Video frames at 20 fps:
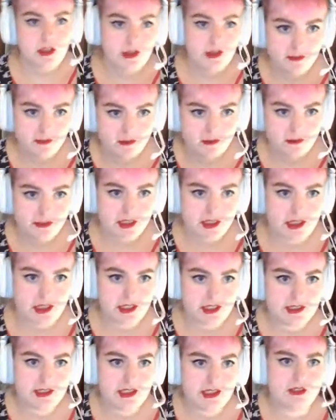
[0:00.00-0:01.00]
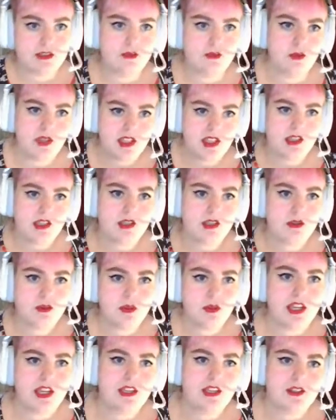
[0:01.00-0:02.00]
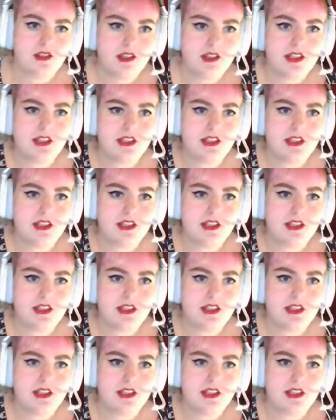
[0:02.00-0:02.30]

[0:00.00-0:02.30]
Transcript: everything like that. We handle that,